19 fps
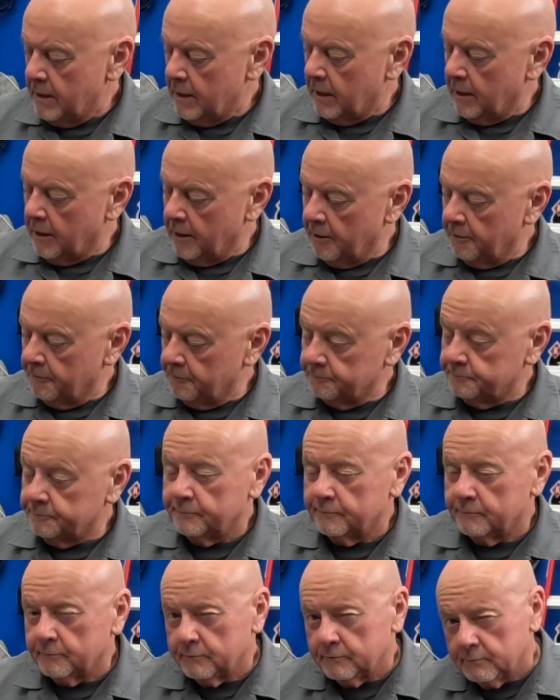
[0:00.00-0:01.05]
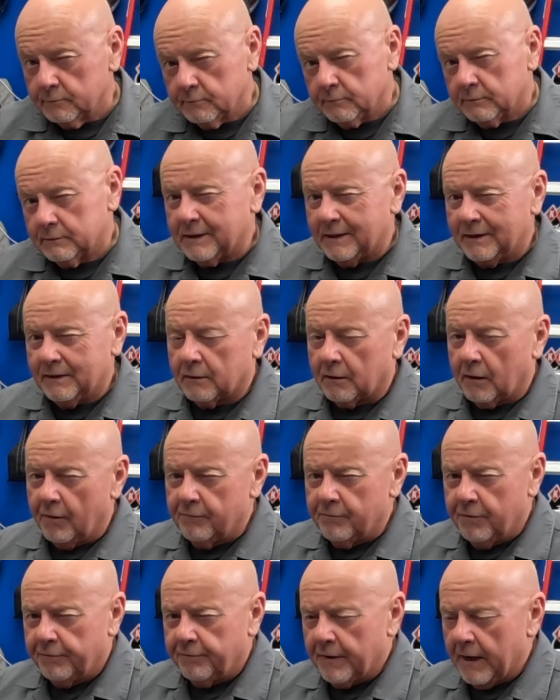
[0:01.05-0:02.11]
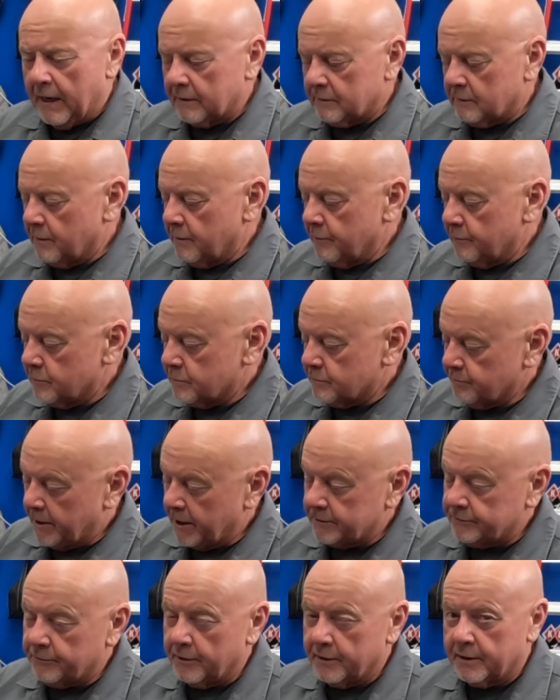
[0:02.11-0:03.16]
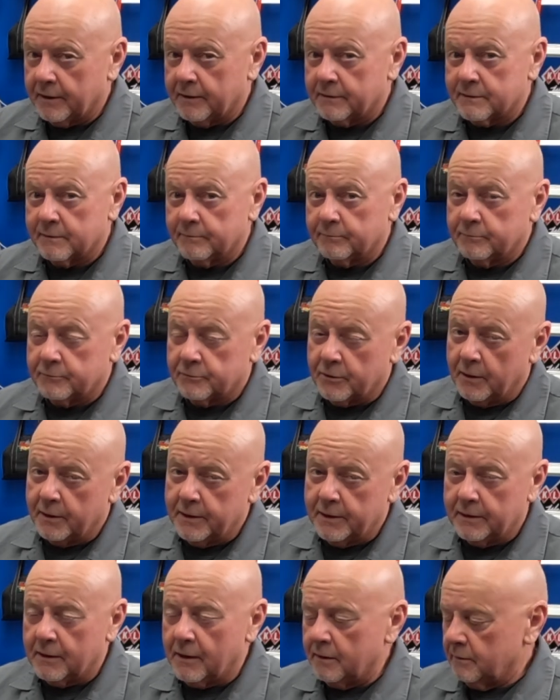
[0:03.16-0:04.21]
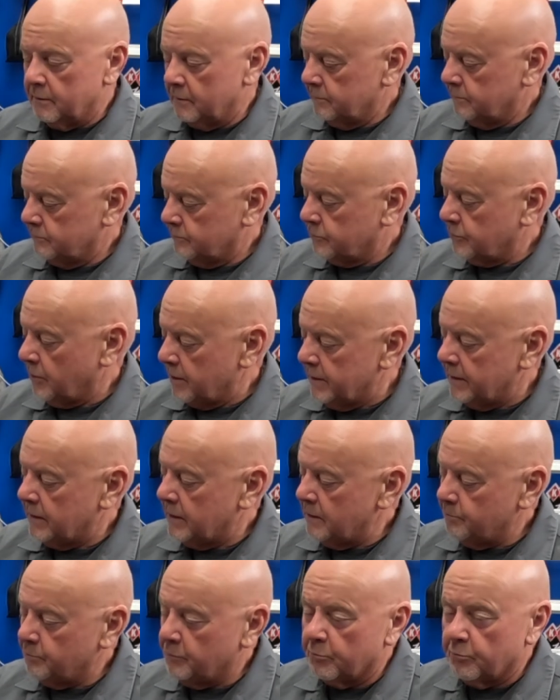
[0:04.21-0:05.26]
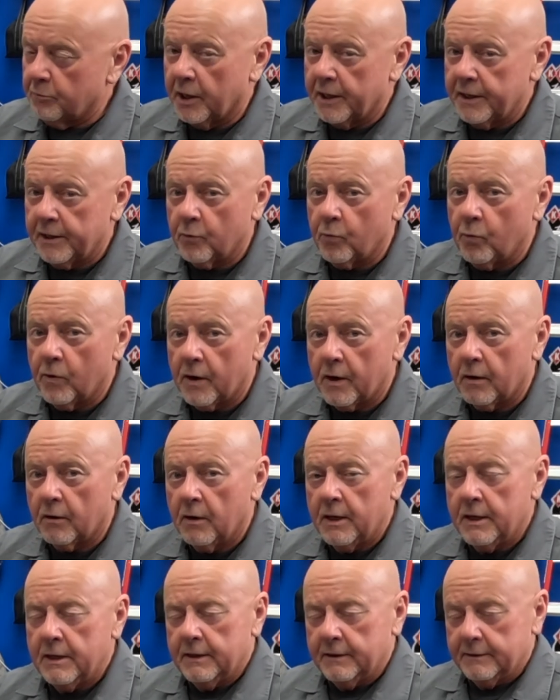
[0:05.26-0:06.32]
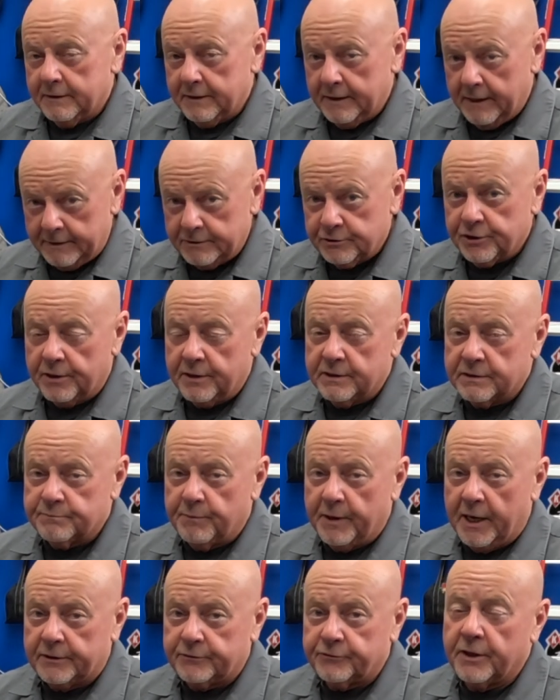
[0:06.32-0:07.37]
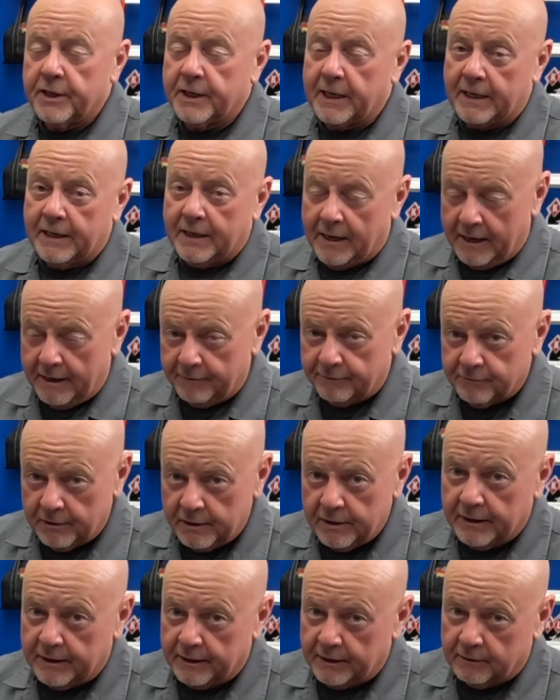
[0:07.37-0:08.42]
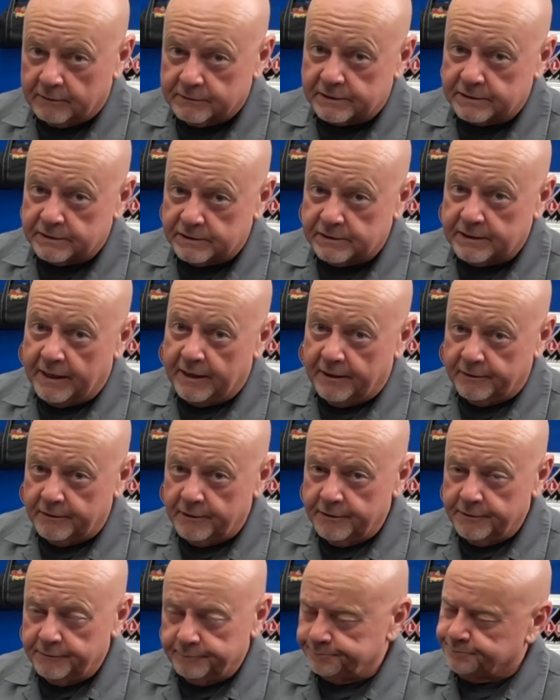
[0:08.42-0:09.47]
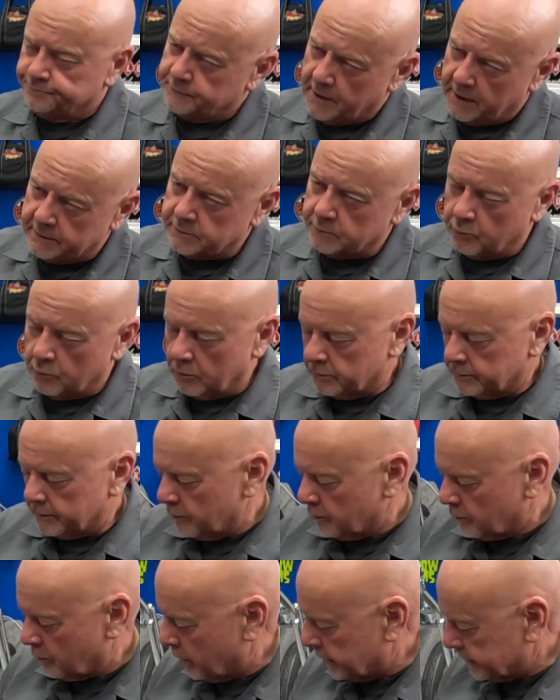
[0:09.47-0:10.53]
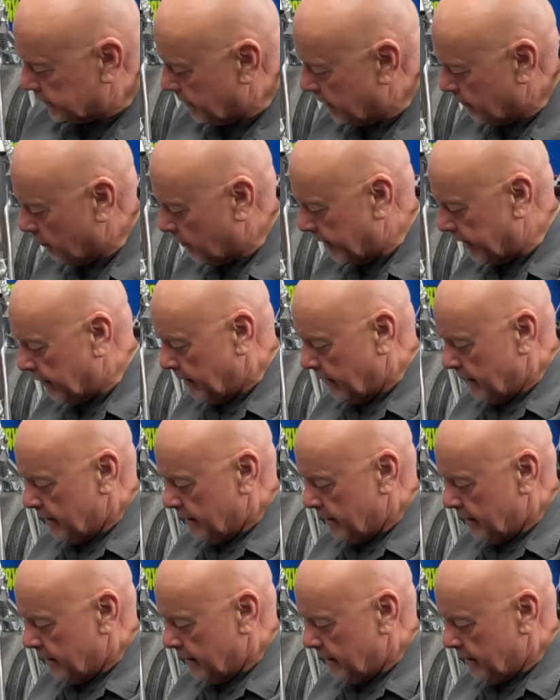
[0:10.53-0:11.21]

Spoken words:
Didn't love the fact that it was metric, because I'm trying to keep the bike where the engine is metric and everything else is standard. Hasn't worked out quite that way.